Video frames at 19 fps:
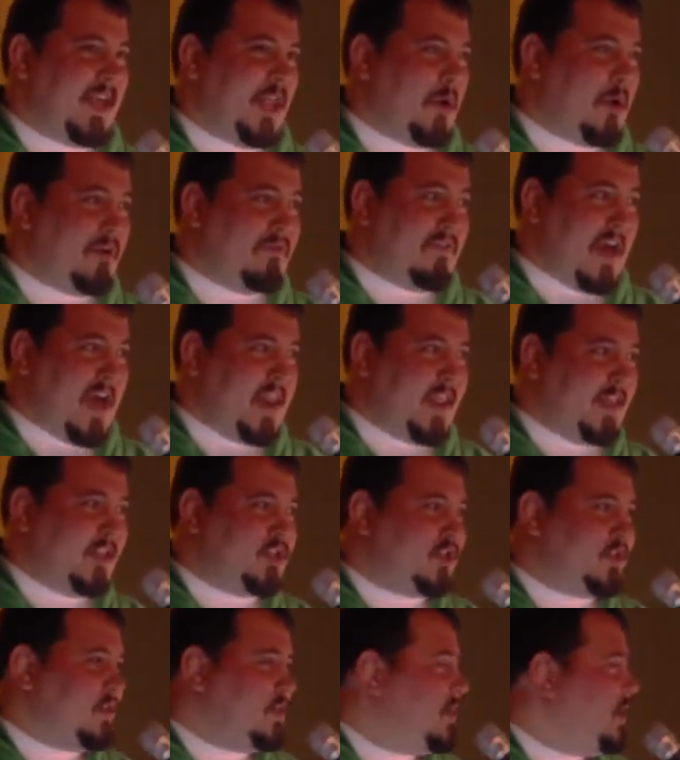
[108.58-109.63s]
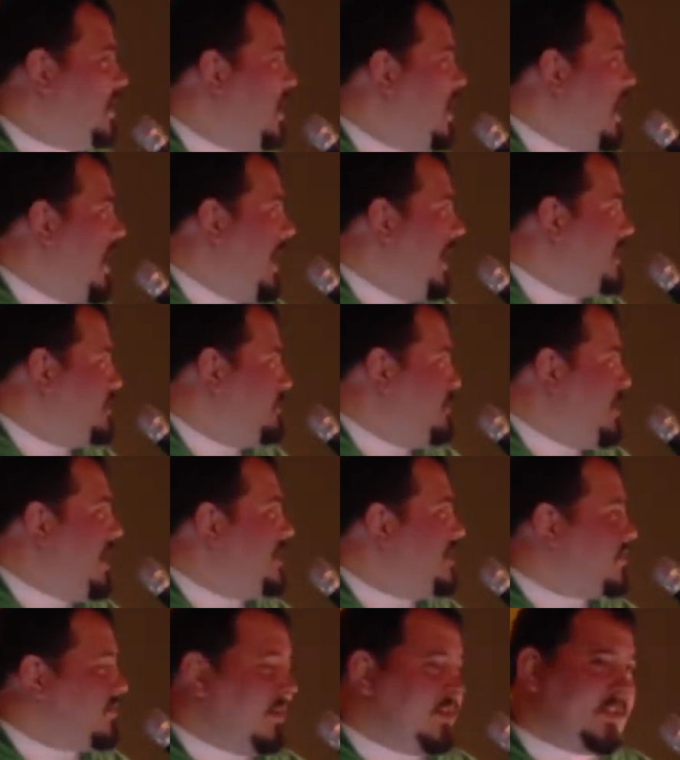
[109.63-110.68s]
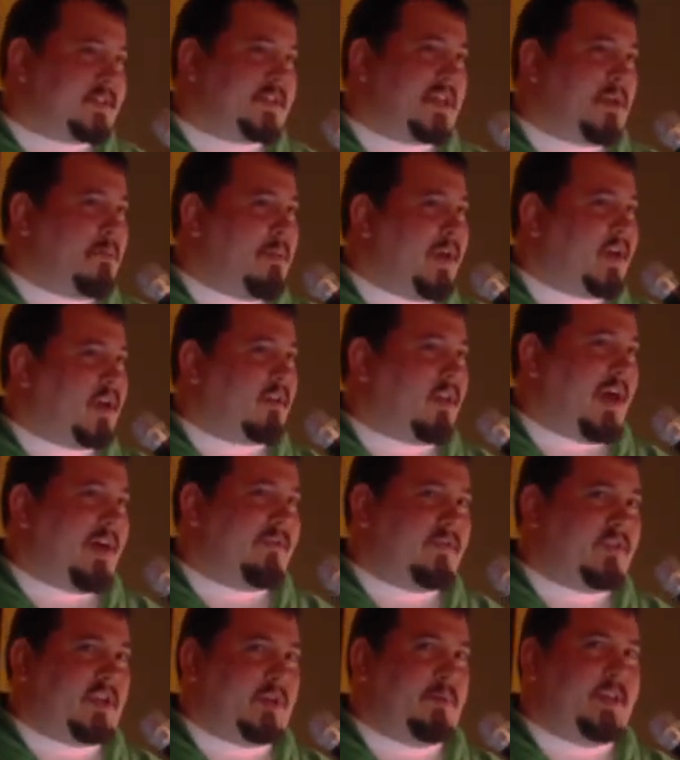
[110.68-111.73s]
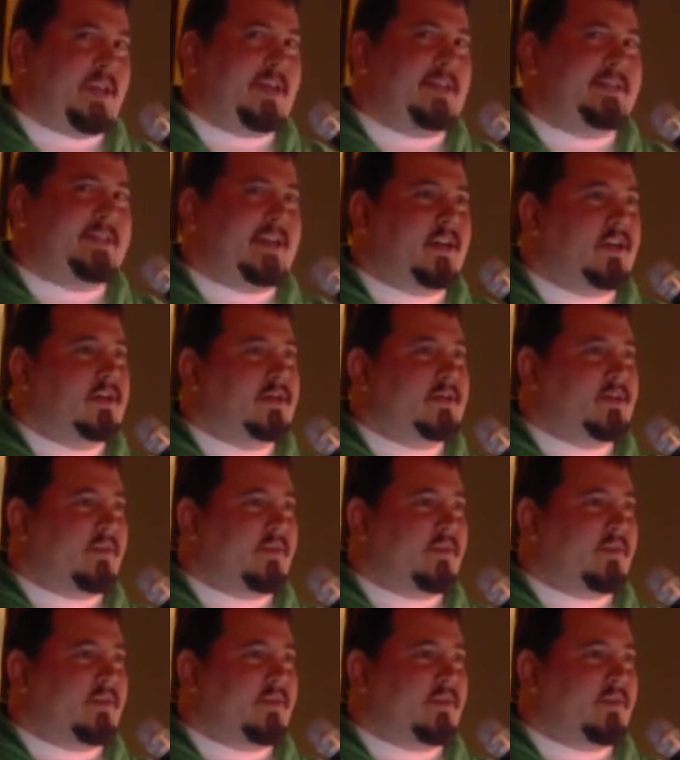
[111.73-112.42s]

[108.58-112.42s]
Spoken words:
advantage. It's basically just going to make your life a little bit easier.